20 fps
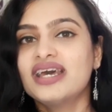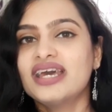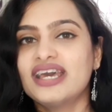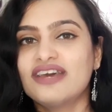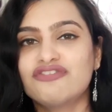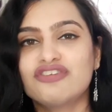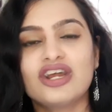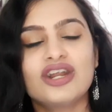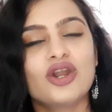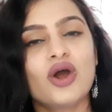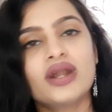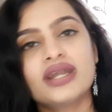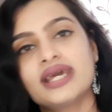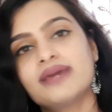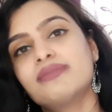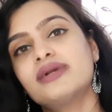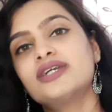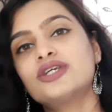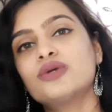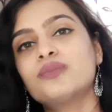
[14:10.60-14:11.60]
If you're not
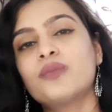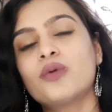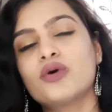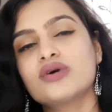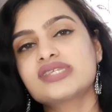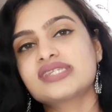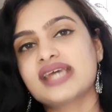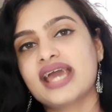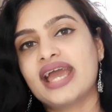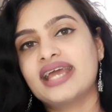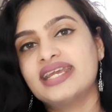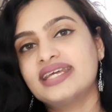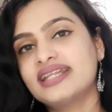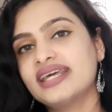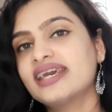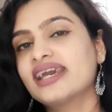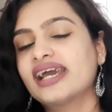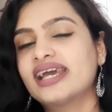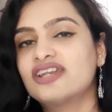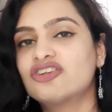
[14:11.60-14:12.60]
able to post
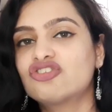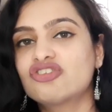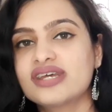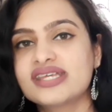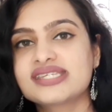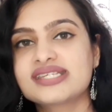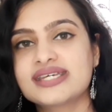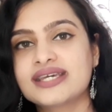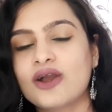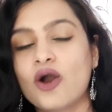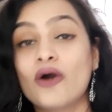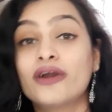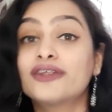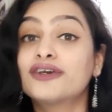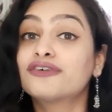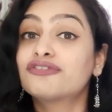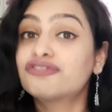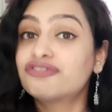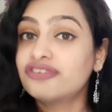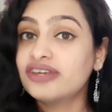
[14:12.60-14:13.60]
anything interesting on
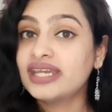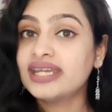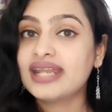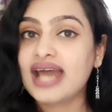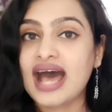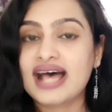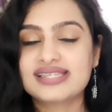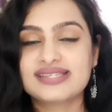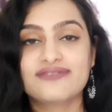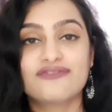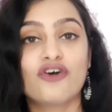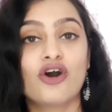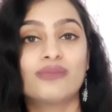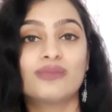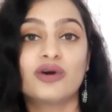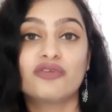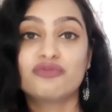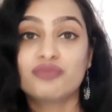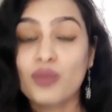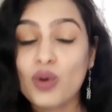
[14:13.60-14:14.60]
your feed as a form
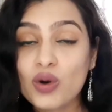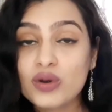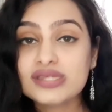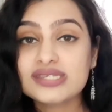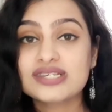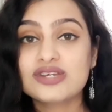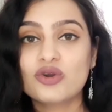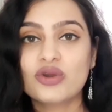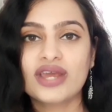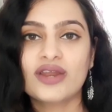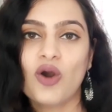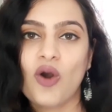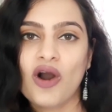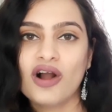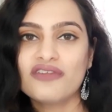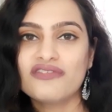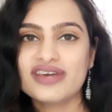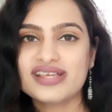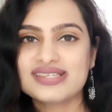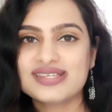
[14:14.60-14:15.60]
of post, you can
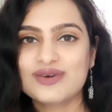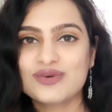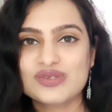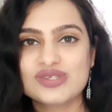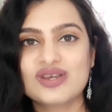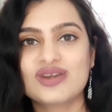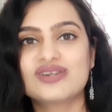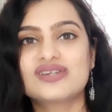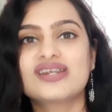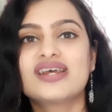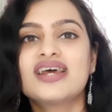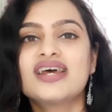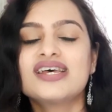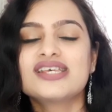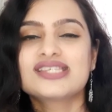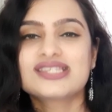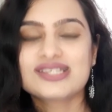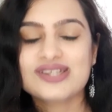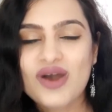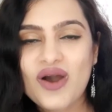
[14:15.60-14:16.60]
always use your
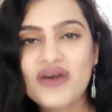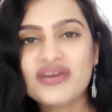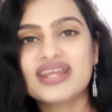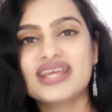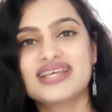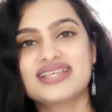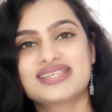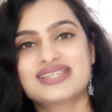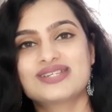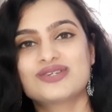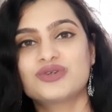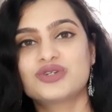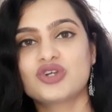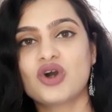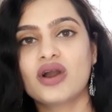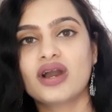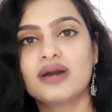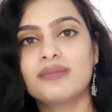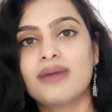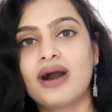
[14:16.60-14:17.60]
stories to
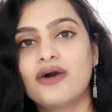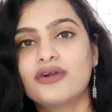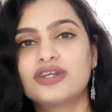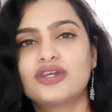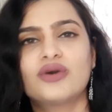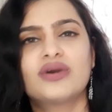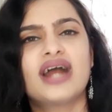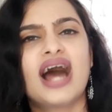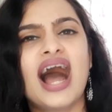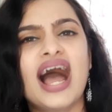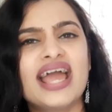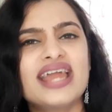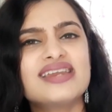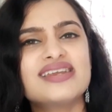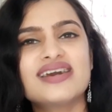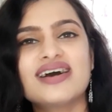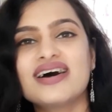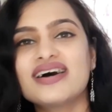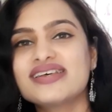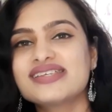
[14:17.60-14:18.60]
talk about your
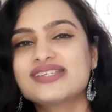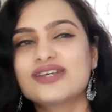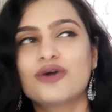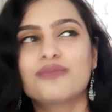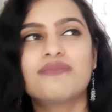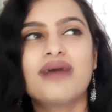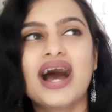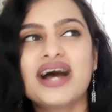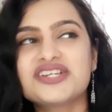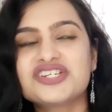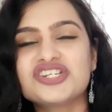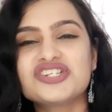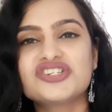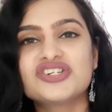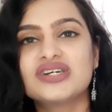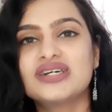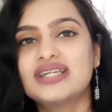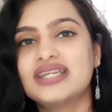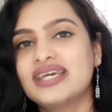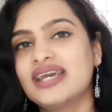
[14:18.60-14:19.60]
ideas, your pageant
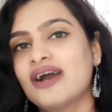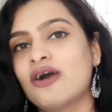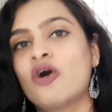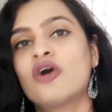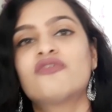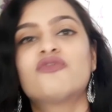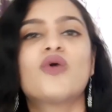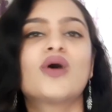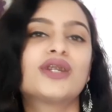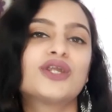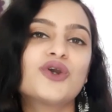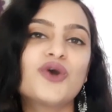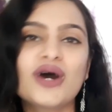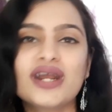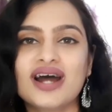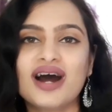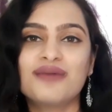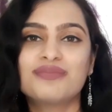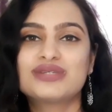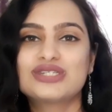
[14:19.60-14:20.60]
journey, or what you
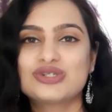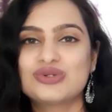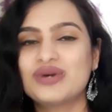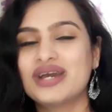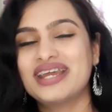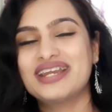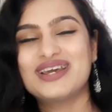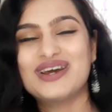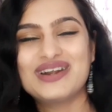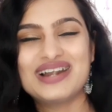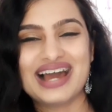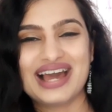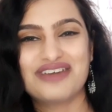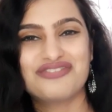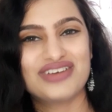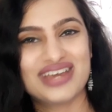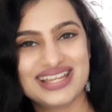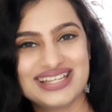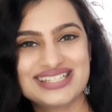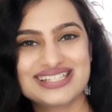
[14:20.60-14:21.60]
are up to in your
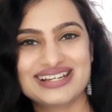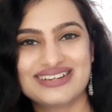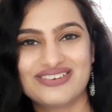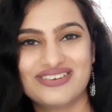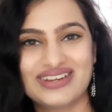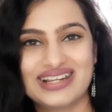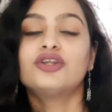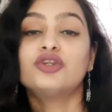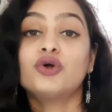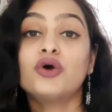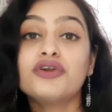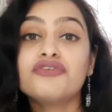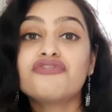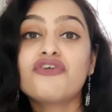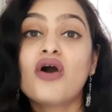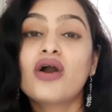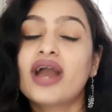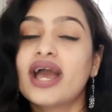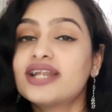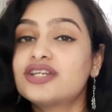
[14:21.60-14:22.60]
life in general. Don't
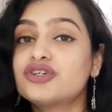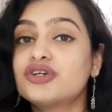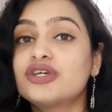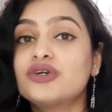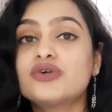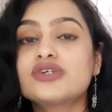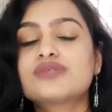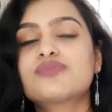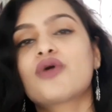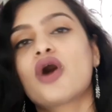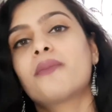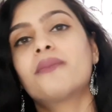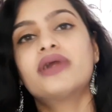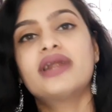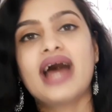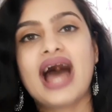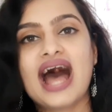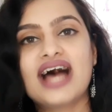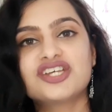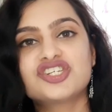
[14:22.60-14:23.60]
forget to use proper
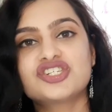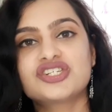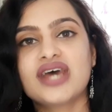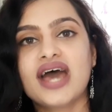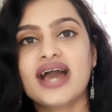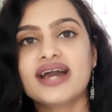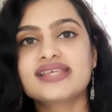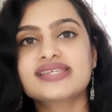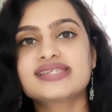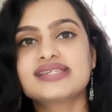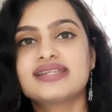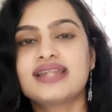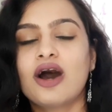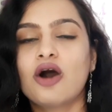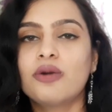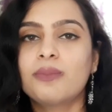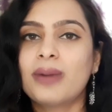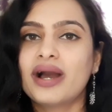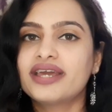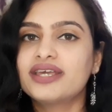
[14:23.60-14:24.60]
hashtags.
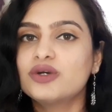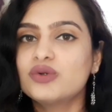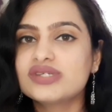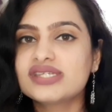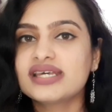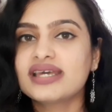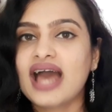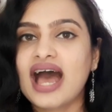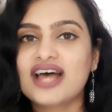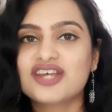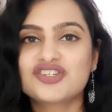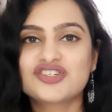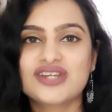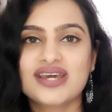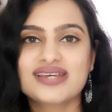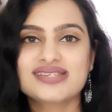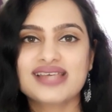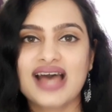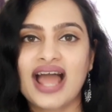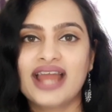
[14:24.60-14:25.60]
Now, by using
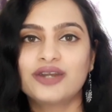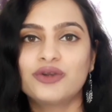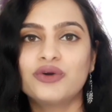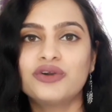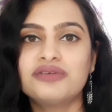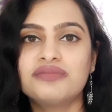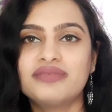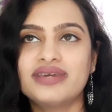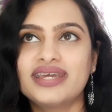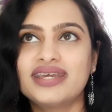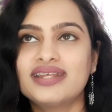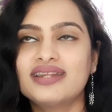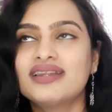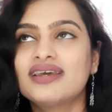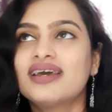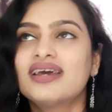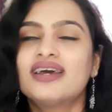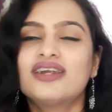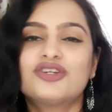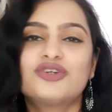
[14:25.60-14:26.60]
hashtags, I don't mean
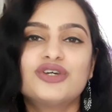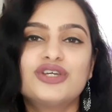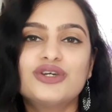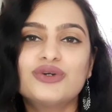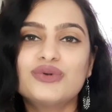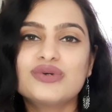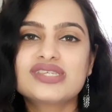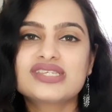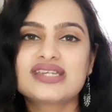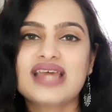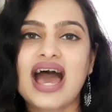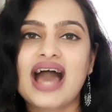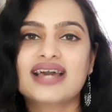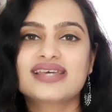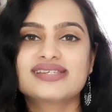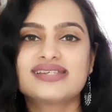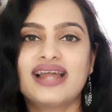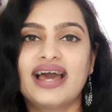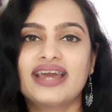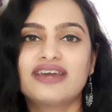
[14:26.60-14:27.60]
to use
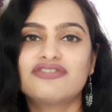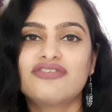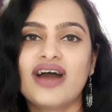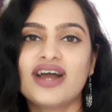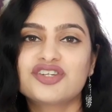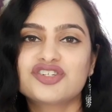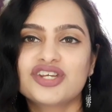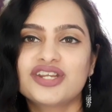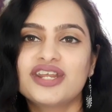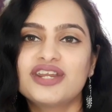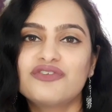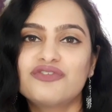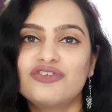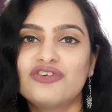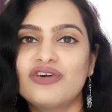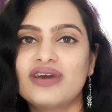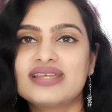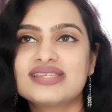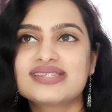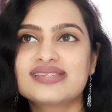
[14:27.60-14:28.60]
tags like fashion
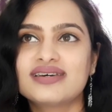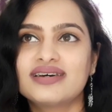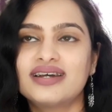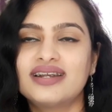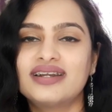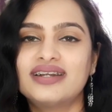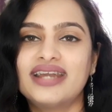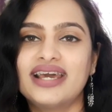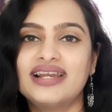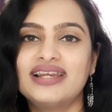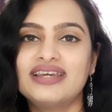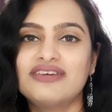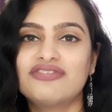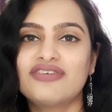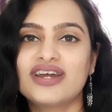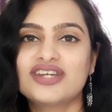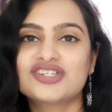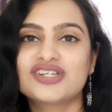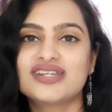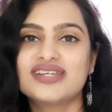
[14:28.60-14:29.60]
influencer, Delhi
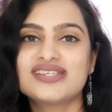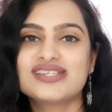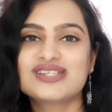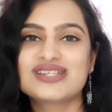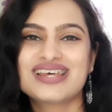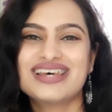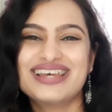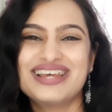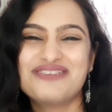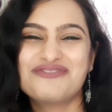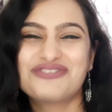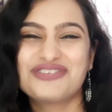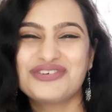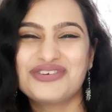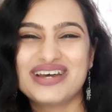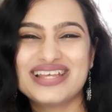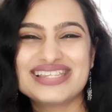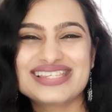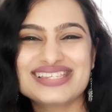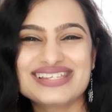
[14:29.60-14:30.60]
fashion
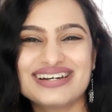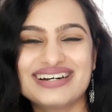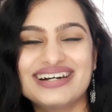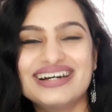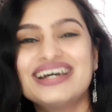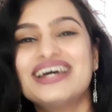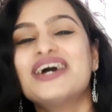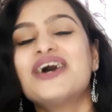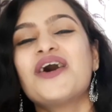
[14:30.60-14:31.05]
influencer.